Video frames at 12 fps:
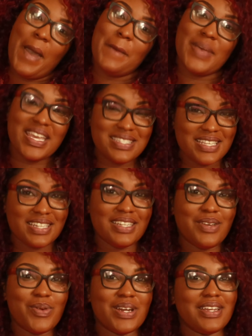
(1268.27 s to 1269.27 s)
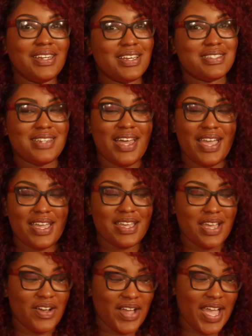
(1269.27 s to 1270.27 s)
basically what it looks like,
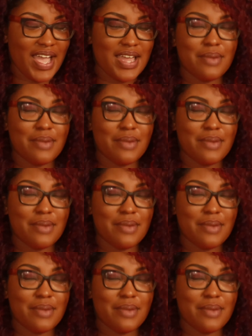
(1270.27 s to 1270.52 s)
okay?